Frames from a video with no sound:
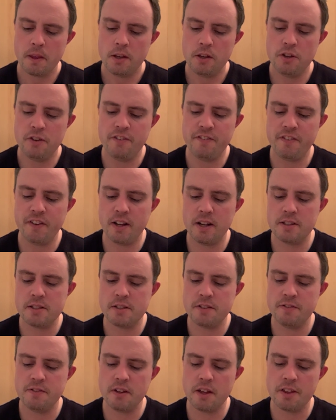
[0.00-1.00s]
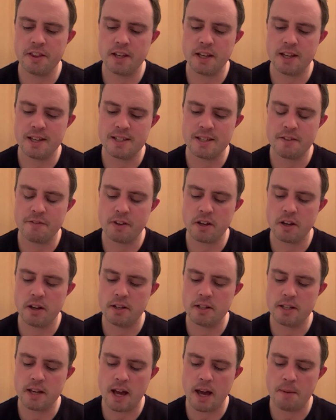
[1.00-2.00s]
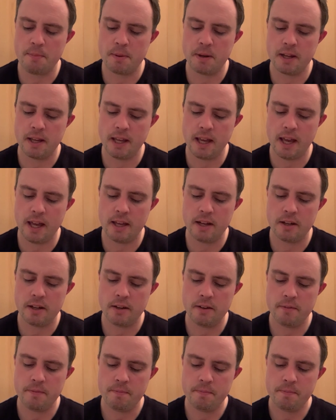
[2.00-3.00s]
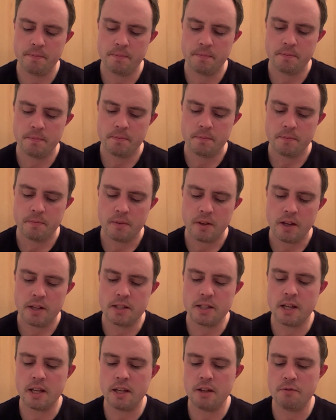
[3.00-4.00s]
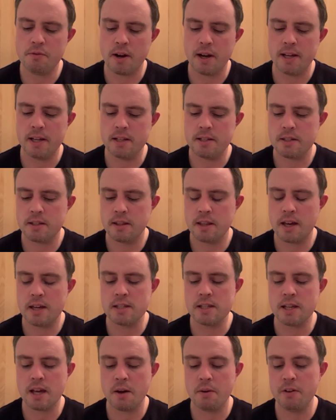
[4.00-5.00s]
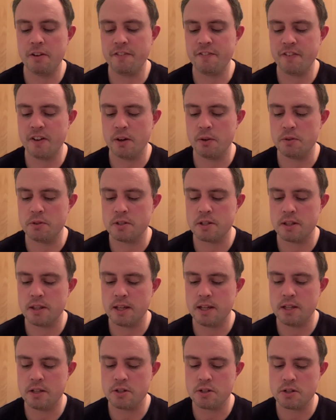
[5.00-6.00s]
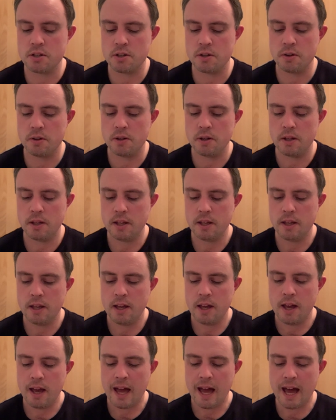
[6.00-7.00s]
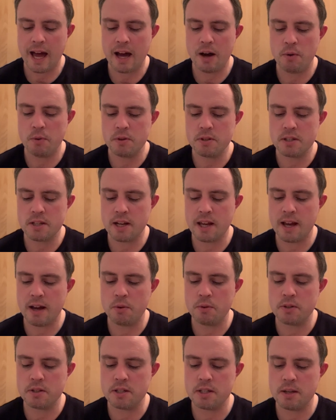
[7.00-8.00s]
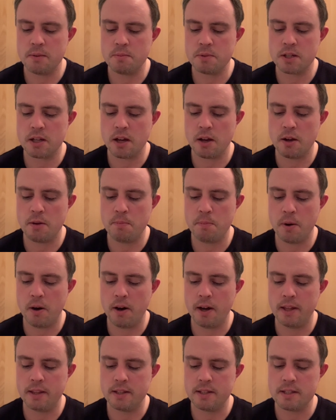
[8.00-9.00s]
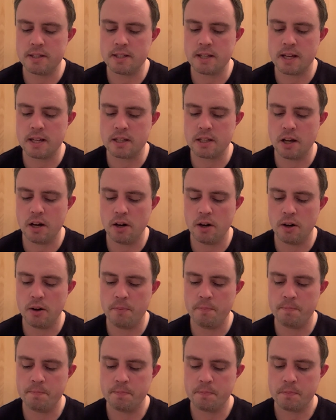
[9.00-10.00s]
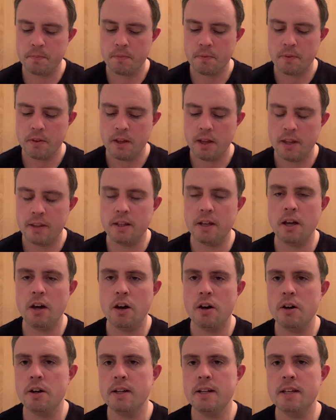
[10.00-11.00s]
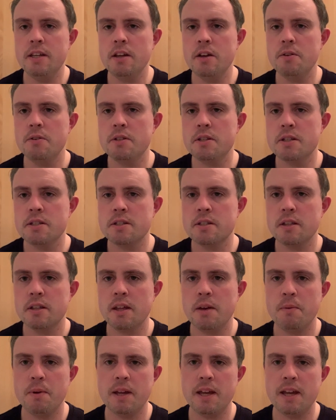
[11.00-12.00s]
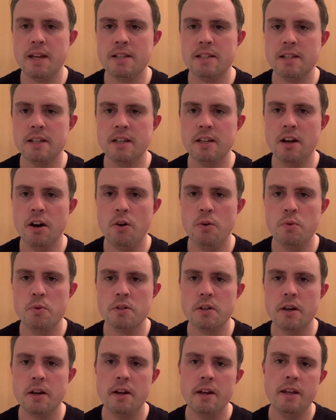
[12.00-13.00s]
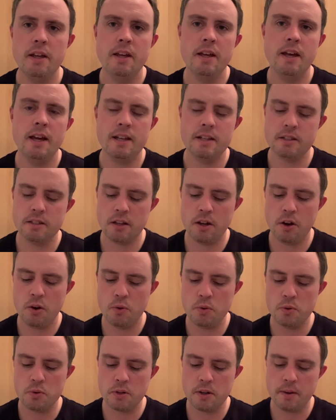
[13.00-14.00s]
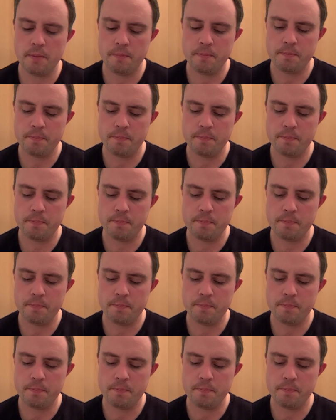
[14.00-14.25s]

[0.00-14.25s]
You feel as if nothing is ever going to happen again. At any rate, that's how it felt to these two. Hours and hours seemed to go by in this dead calm, and they hardly noticed that they were getting colder and colder.